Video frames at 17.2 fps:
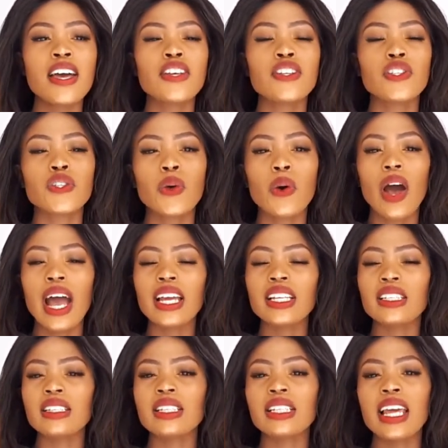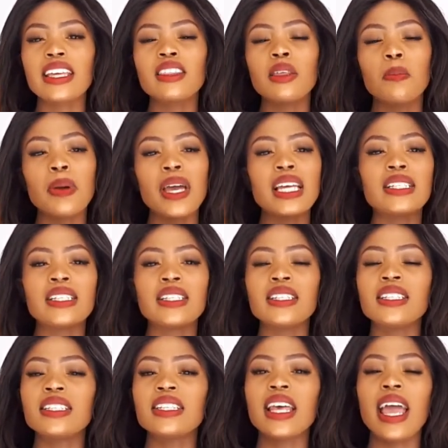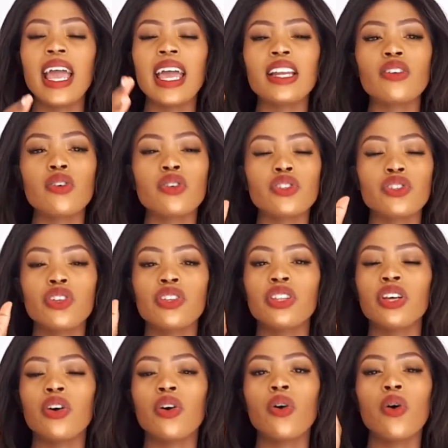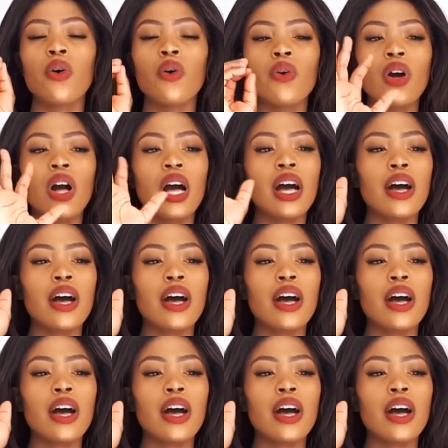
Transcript: So I just like the patterns, and also the whole